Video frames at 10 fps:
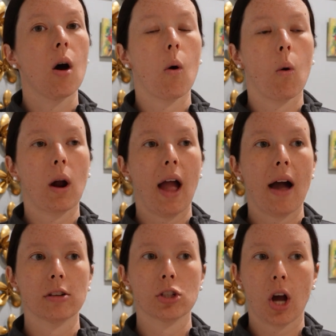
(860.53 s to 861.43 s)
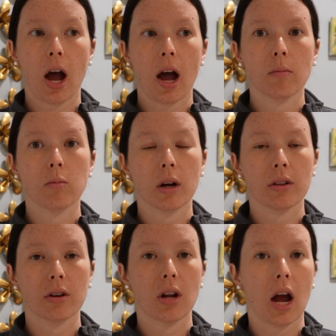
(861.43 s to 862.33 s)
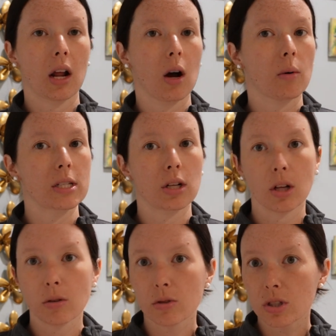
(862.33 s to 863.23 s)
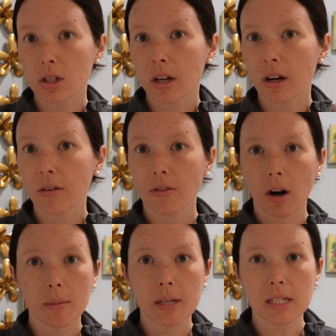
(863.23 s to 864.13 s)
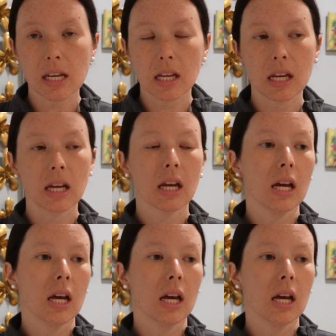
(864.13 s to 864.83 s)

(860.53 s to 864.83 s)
or have a job where they're not always close to their pharmacy.